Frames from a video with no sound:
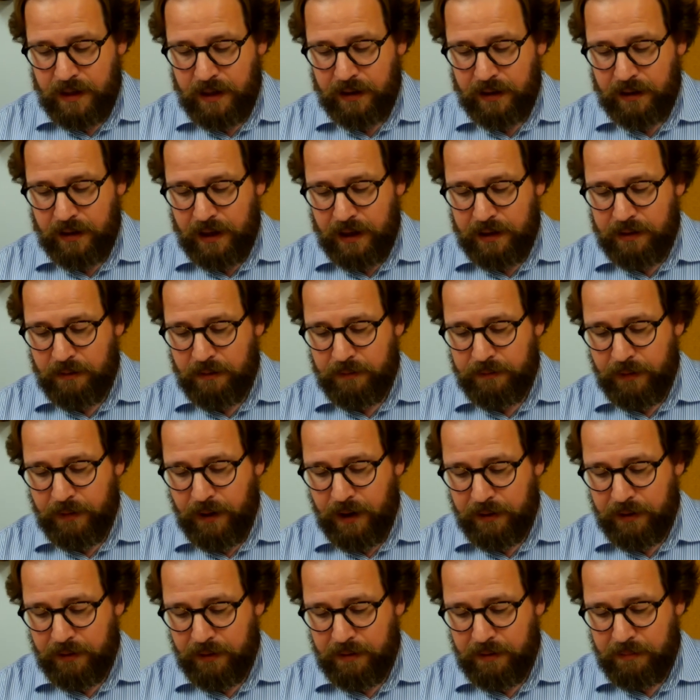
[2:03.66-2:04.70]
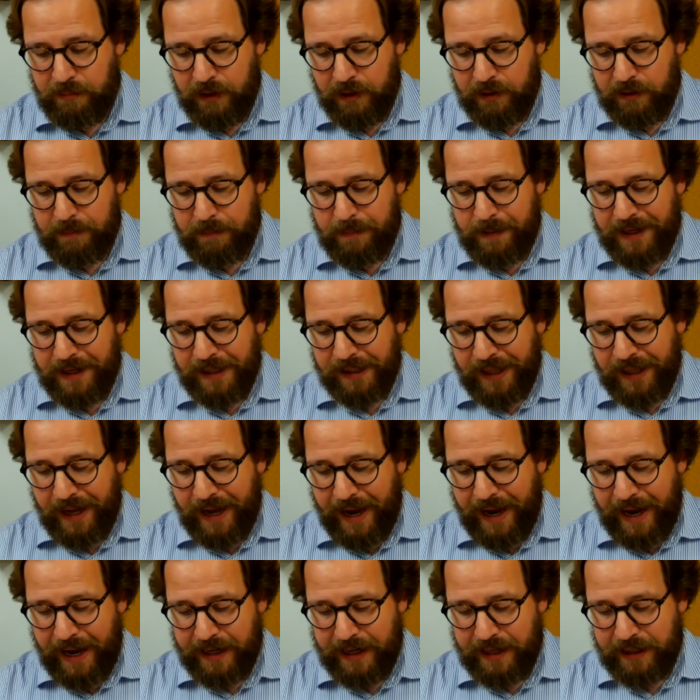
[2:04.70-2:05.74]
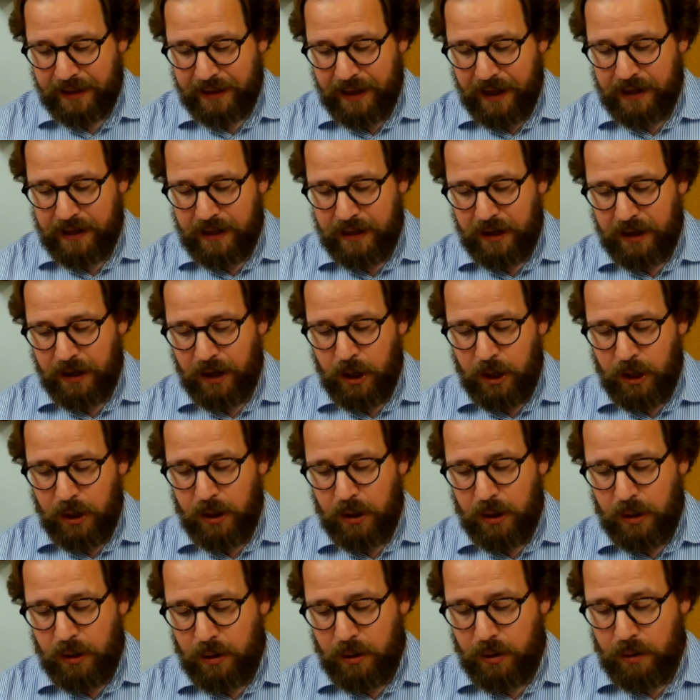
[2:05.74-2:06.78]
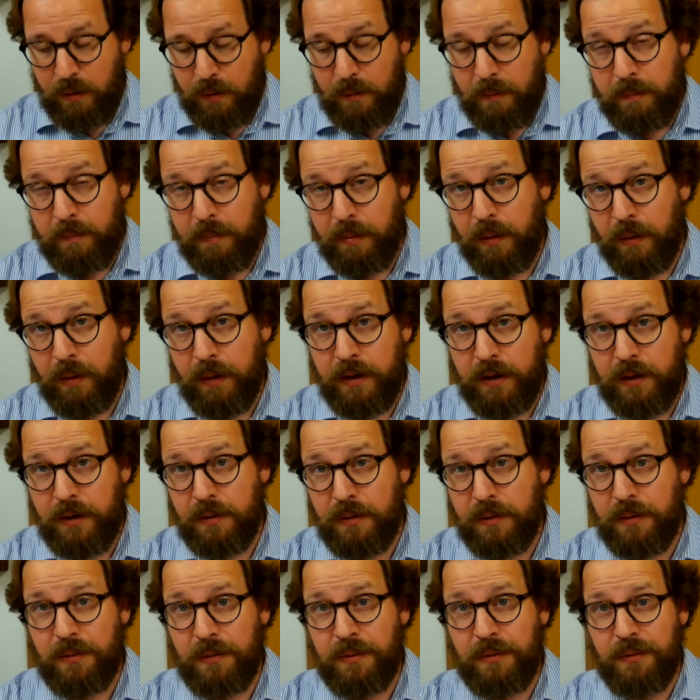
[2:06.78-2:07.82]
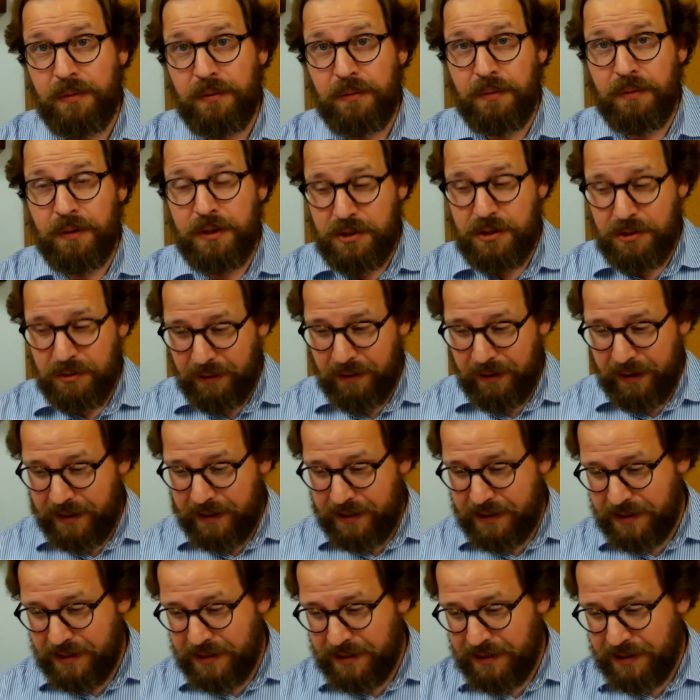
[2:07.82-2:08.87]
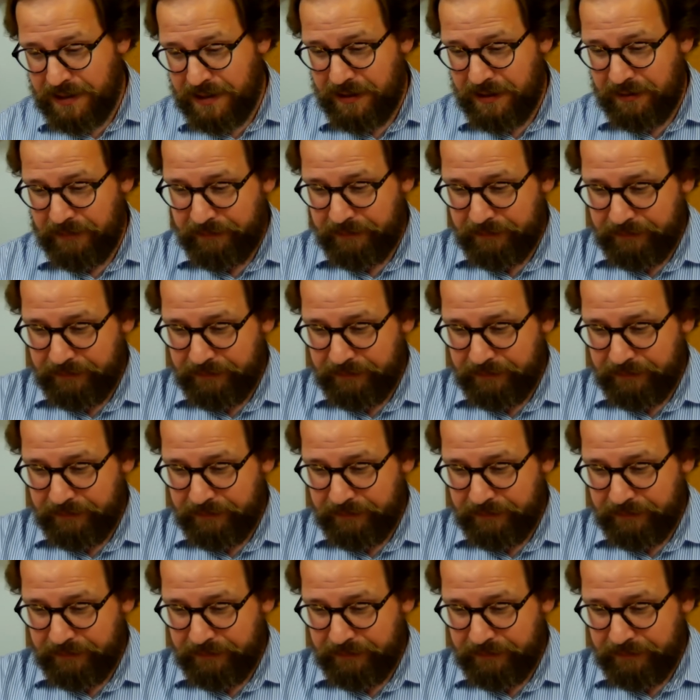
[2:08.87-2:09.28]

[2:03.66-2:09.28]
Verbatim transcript: Let your father and mother be glad. Let her who bore you rejoice